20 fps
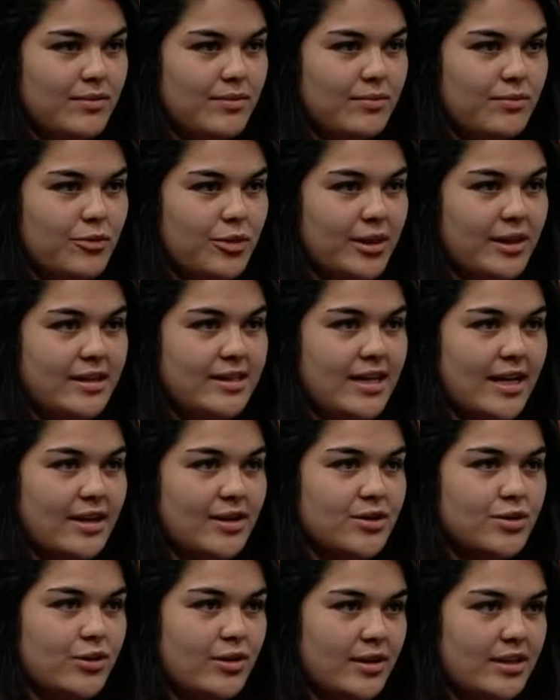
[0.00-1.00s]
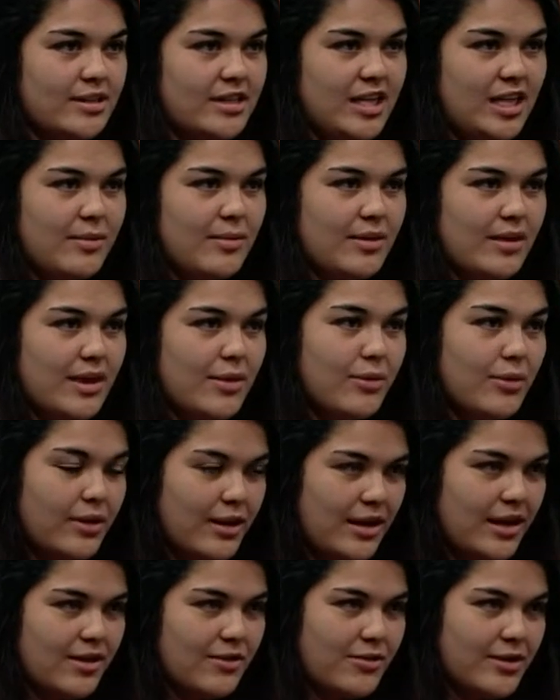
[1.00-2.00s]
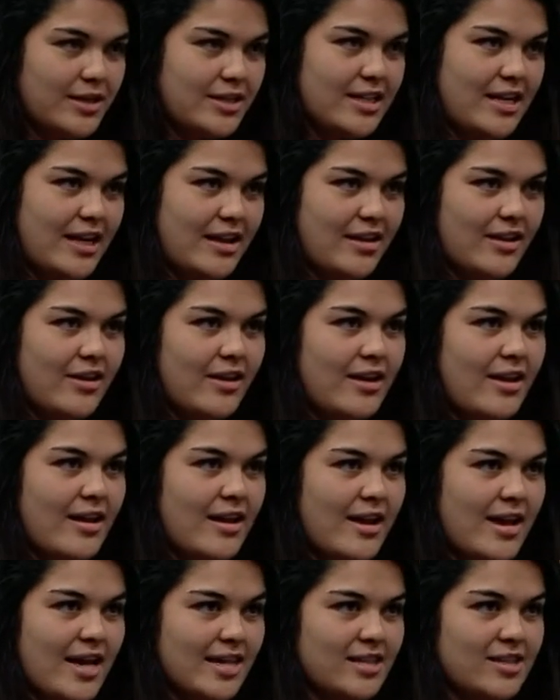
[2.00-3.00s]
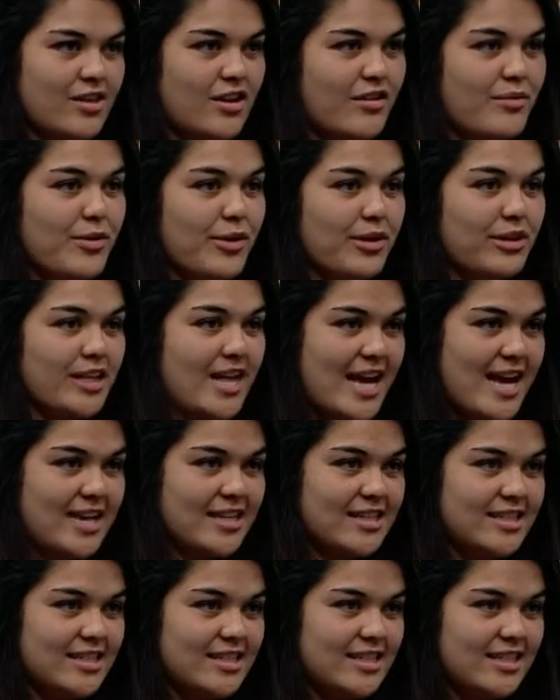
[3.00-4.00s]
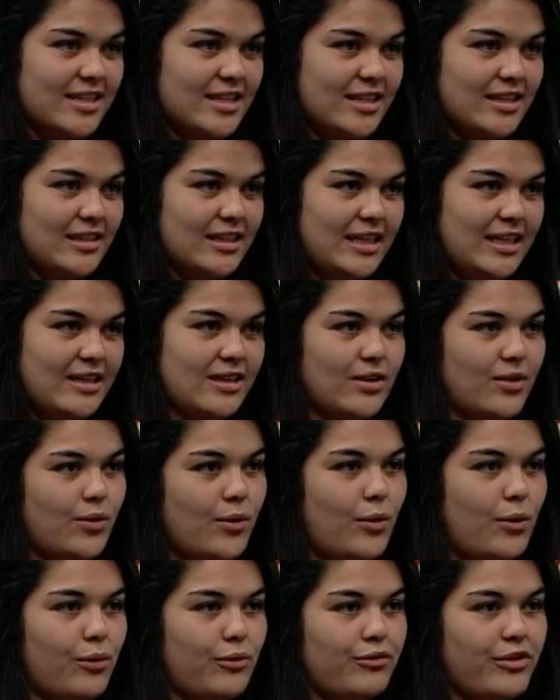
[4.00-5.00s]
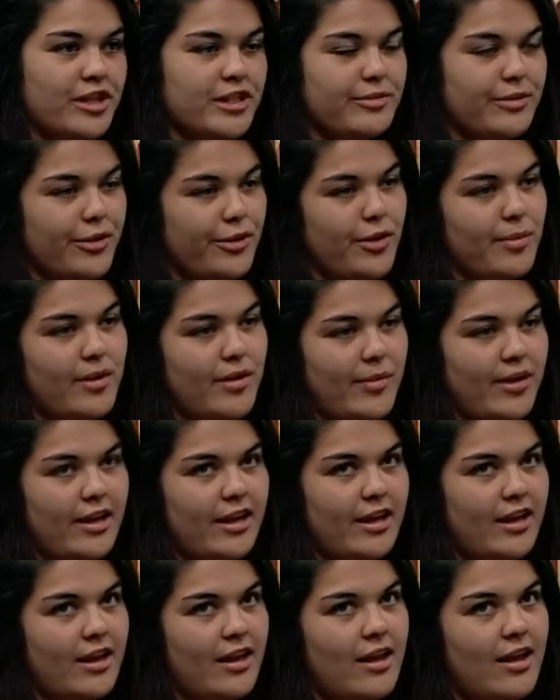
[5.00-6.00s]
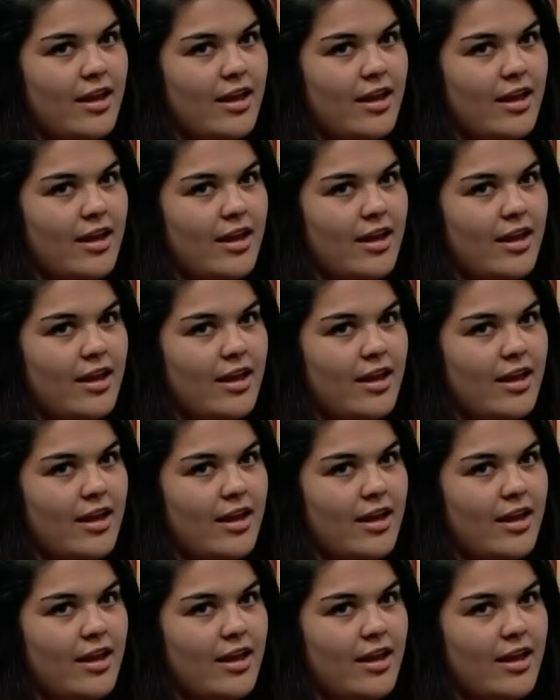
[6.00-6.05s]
really take control of the team, and they really need to work together as a sophomore class to lead the whole freshman group coming in.